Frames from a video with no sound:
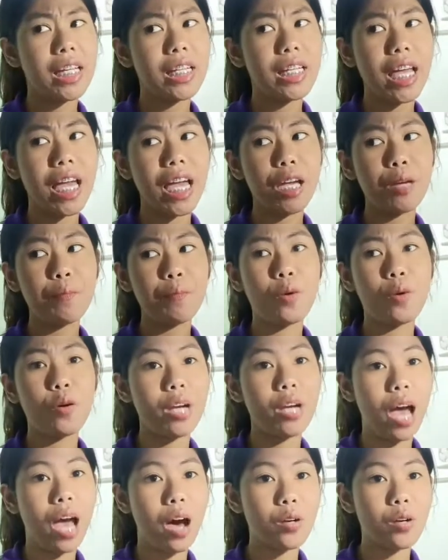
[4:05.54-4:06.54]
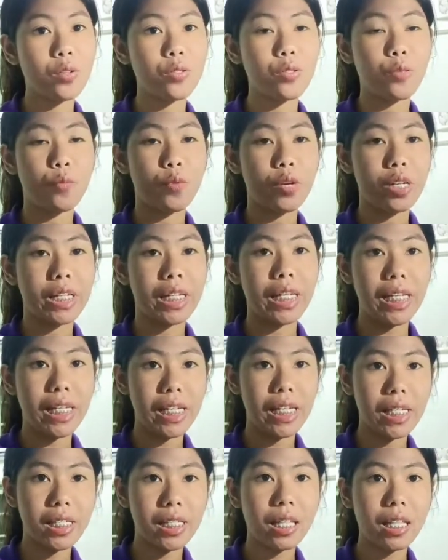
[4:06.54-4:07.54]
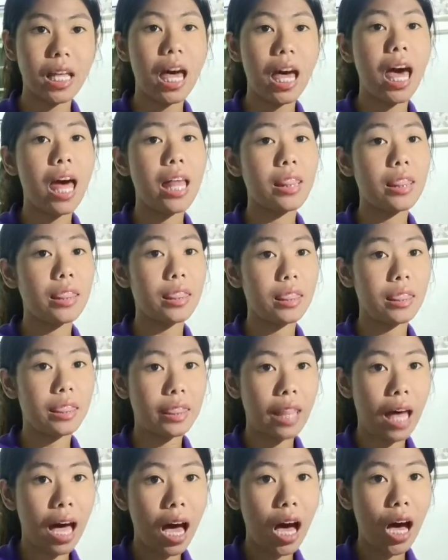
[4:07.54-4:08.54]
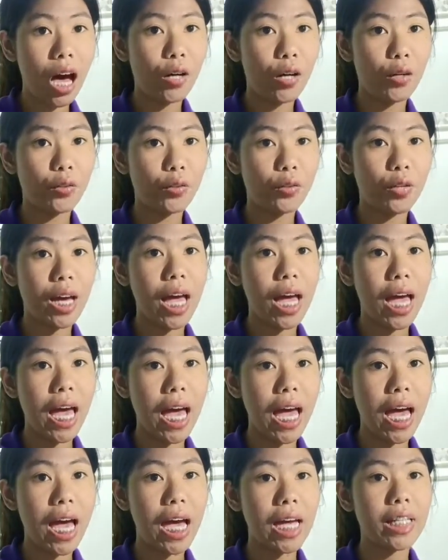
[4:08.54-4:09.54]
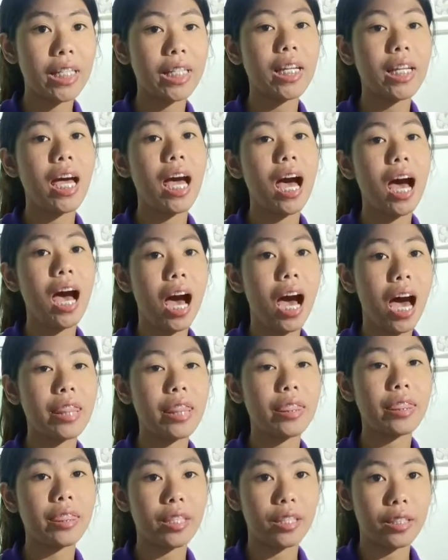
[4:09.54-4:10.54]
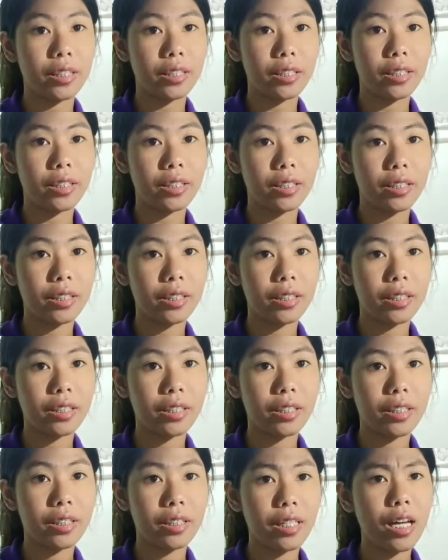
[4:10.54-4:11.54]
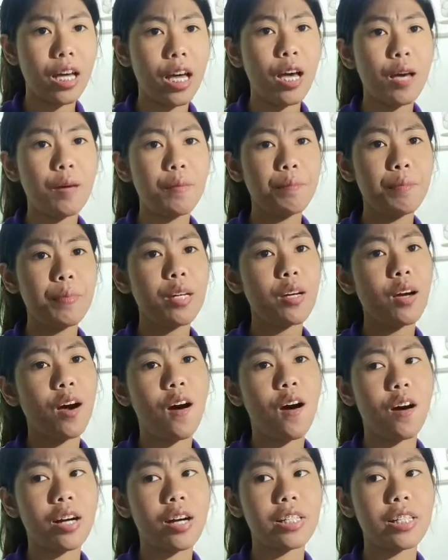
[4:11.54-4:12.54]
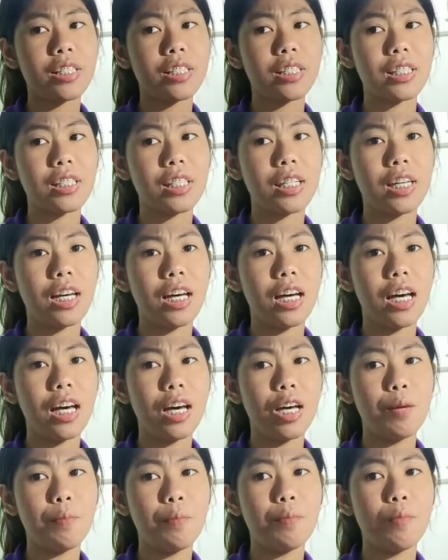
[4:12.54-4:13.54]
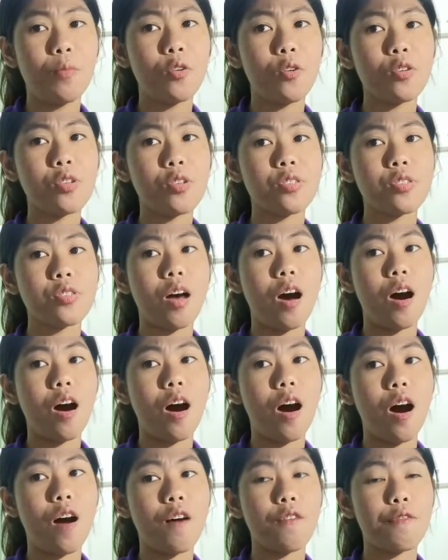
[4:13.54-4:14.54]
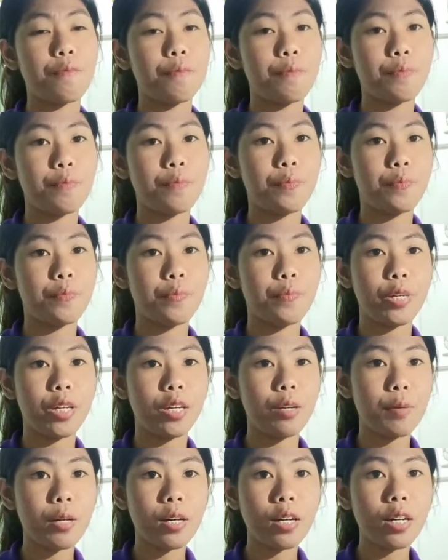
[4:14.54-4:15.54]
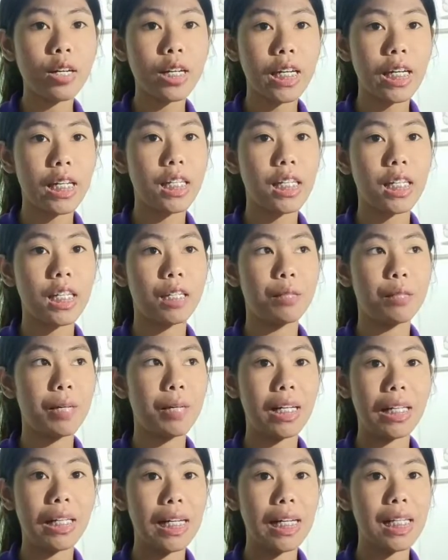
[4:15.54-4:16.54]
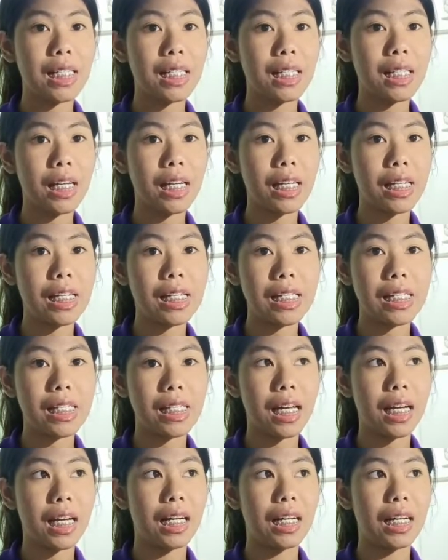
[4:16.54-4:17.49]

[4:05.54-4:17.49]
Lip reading: they pronounce the word is down and under, because most of people in the Malaysia is